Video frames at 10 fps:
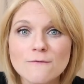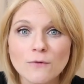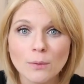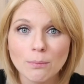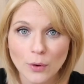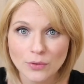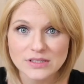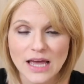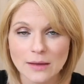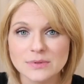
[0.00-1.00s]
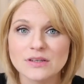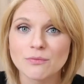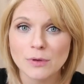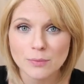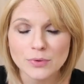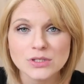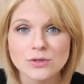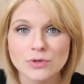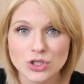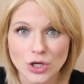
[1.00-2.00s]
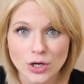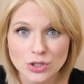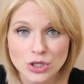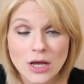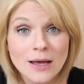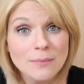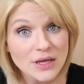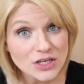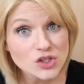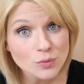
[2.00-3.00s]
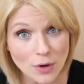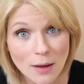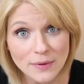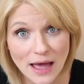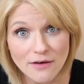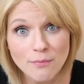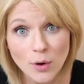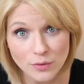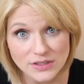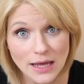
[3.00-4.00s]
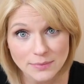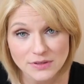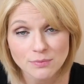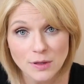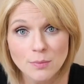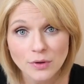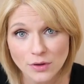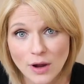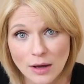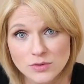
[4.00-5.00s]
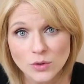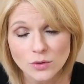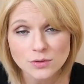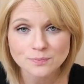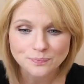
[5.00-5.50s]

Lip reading: for both types of people to recharge, because you probably have both types of people in your household.